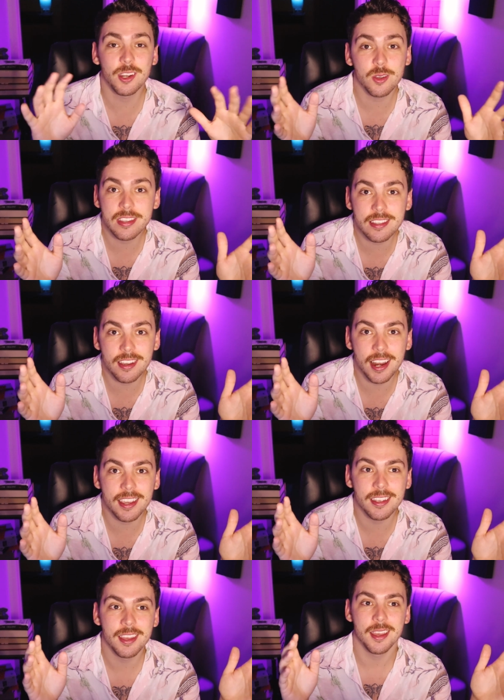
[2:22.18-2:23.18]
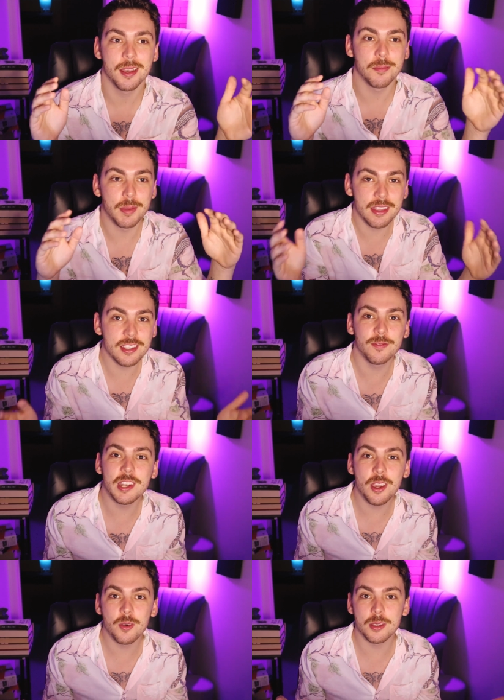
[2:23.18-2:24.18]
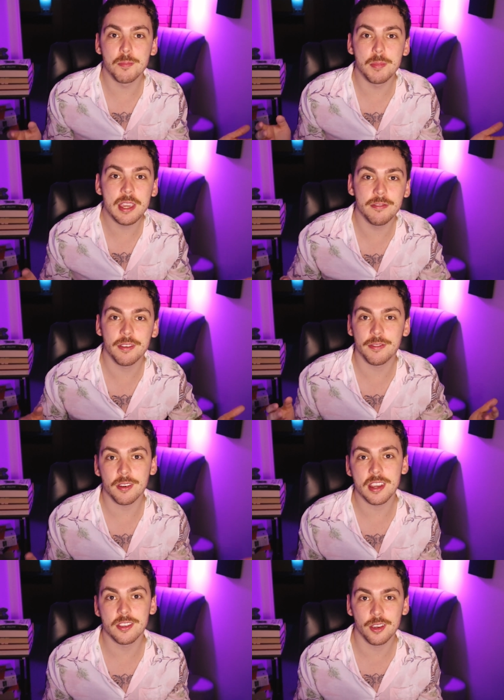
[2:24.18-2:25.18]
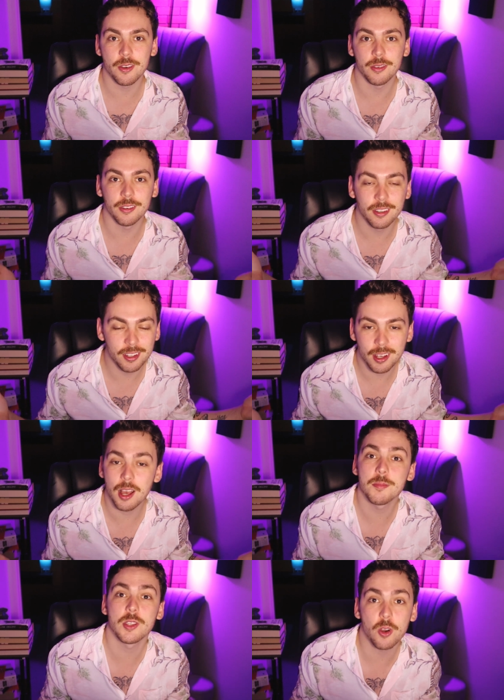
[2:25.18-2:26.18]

I know it's exciting, but this video is a beef-free zone. I'm